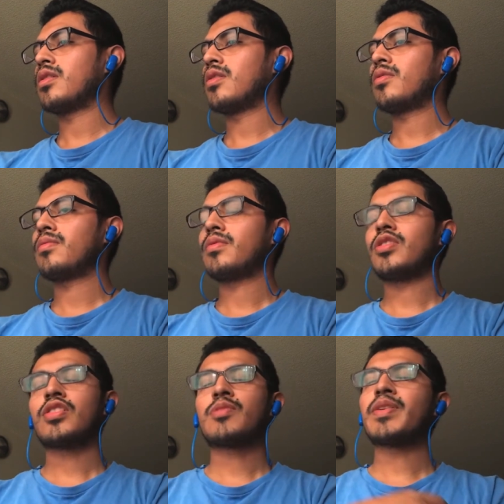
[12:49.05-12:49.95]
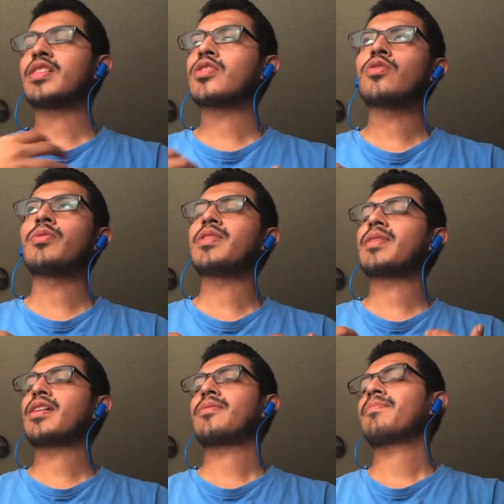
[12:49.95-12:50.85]
it just speaks to me,
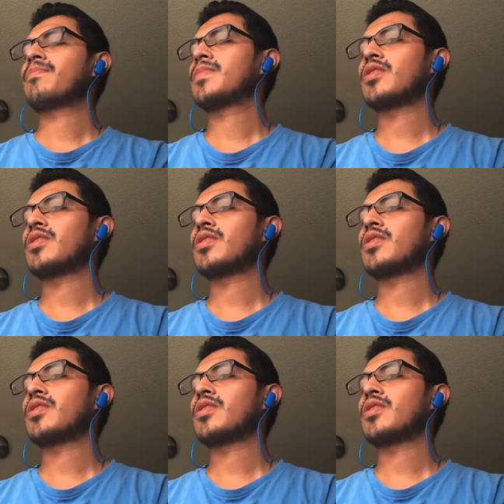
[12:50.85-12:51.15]
and so.